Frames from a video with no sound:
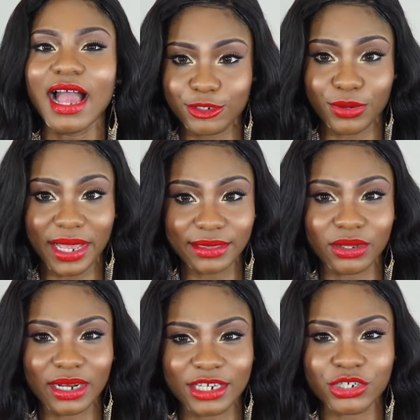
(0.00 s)
So I
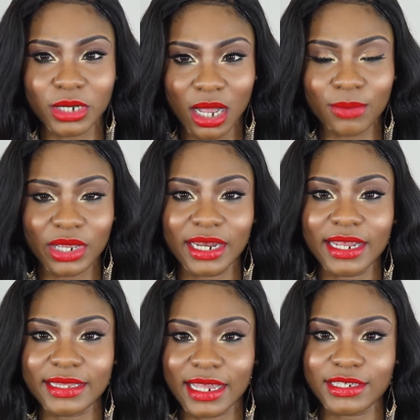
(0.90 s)
thought I should come in
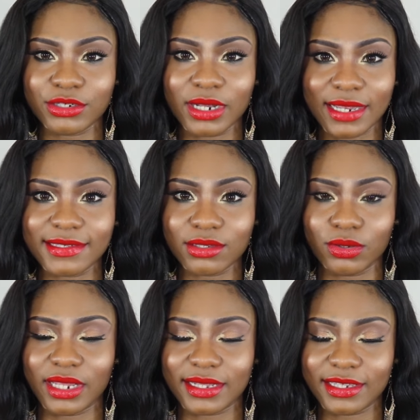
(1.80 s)
and let you guys
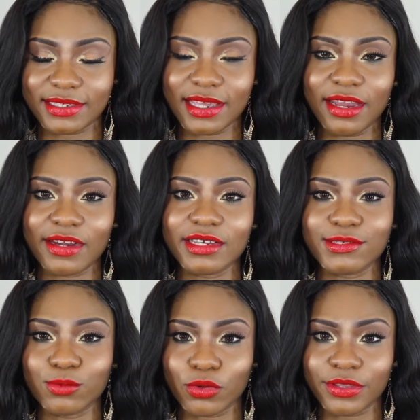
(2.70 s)
know that this hair
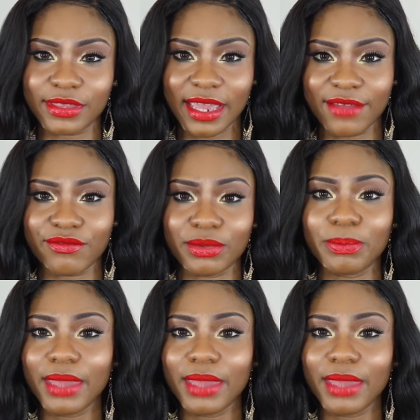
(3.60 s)
is worth every